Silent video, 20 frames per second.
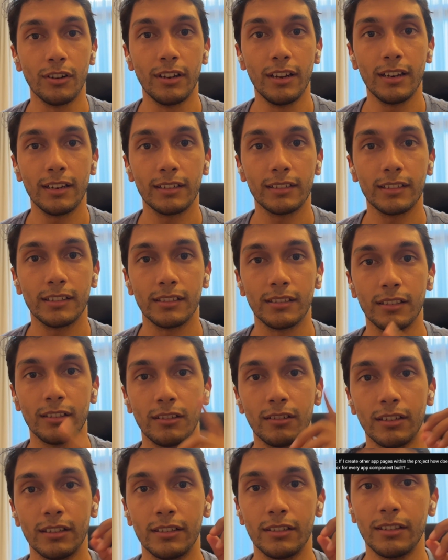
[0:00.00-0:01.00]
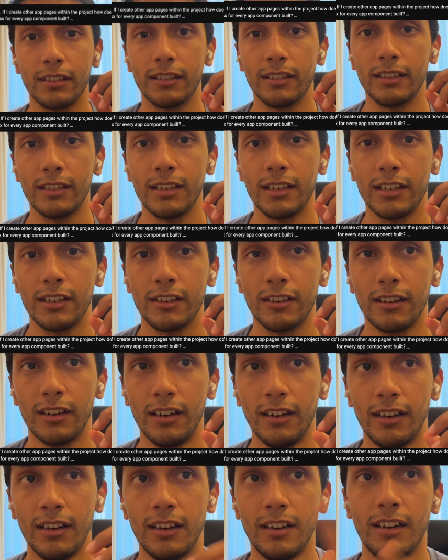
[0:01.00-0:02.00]
on next. So as you can see here,
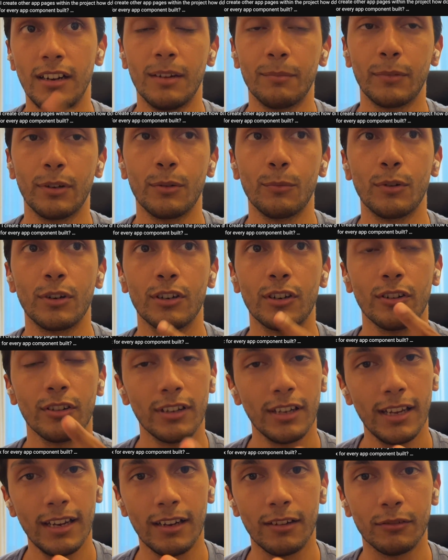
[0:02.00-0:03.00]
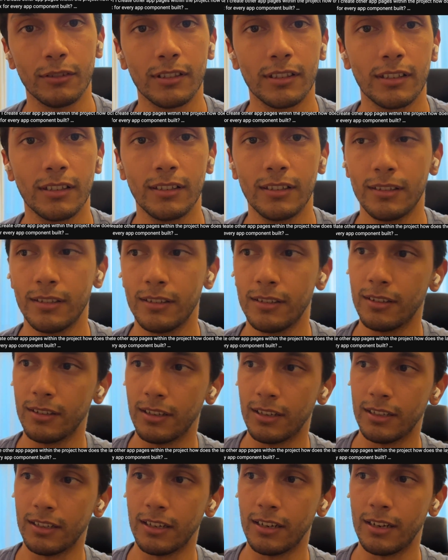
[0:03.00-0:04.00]
I'm going to work on layouts
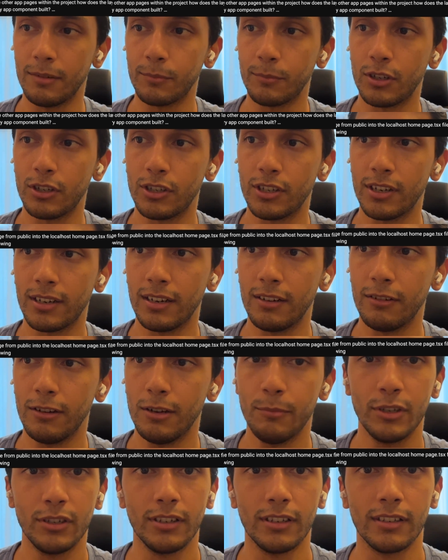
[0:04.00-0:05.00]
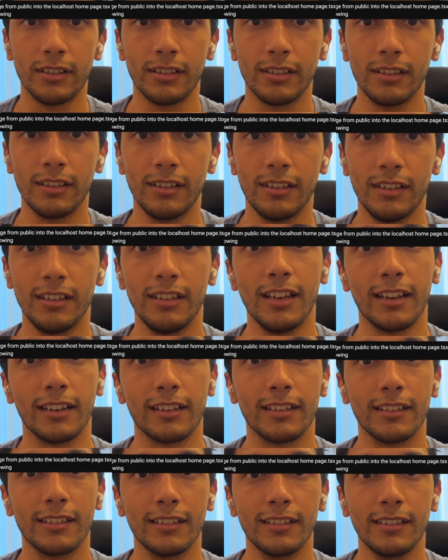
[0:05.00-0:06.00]
and then I'm going to check out images in
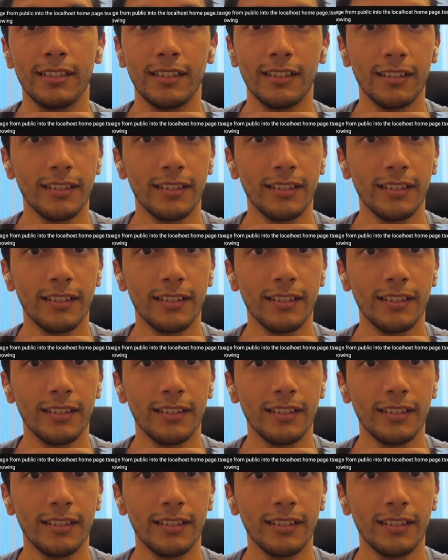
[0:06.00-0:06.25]
next.